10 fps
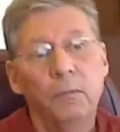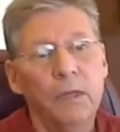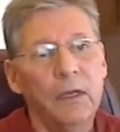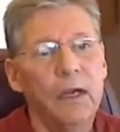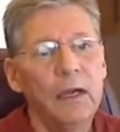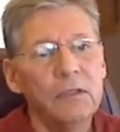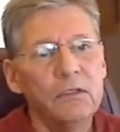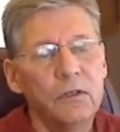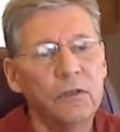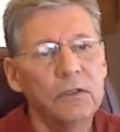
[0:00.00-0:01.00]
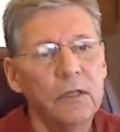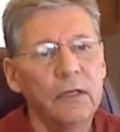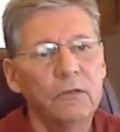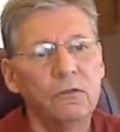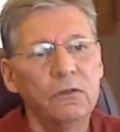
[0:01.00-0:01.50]
Because there is
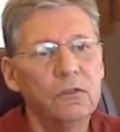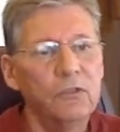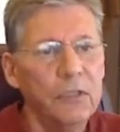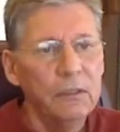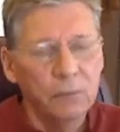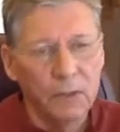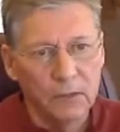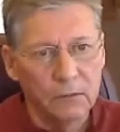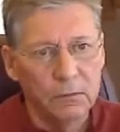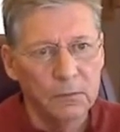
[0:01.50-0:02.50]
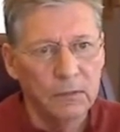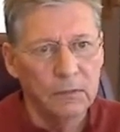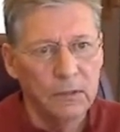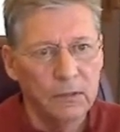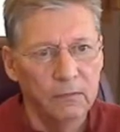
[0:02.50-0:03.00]
not a true 0
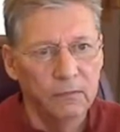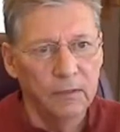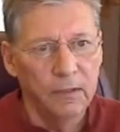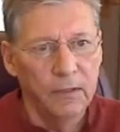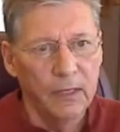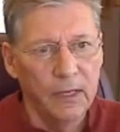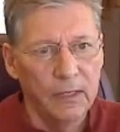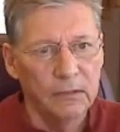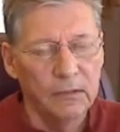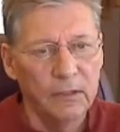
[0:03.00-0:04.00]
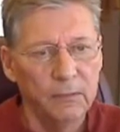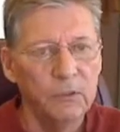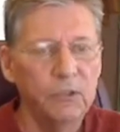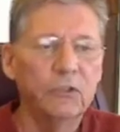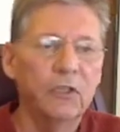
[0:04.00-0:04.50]
in the Fahrenheit
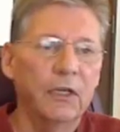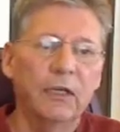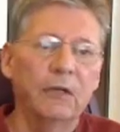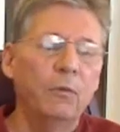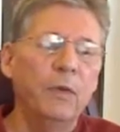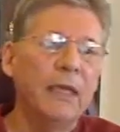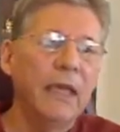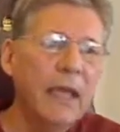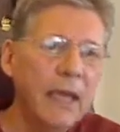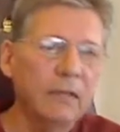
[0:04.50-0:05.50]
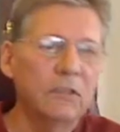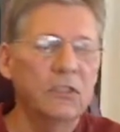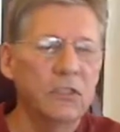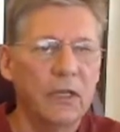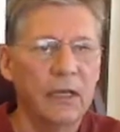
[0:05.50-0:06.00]
temperature scale, we can't
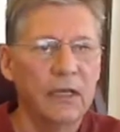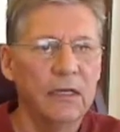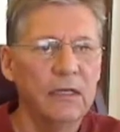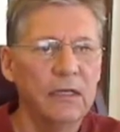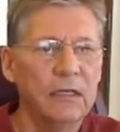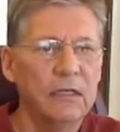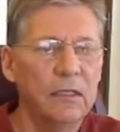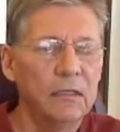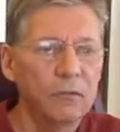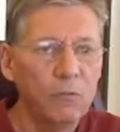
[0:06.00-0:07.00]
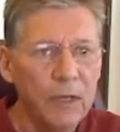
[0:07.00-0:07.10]
say that the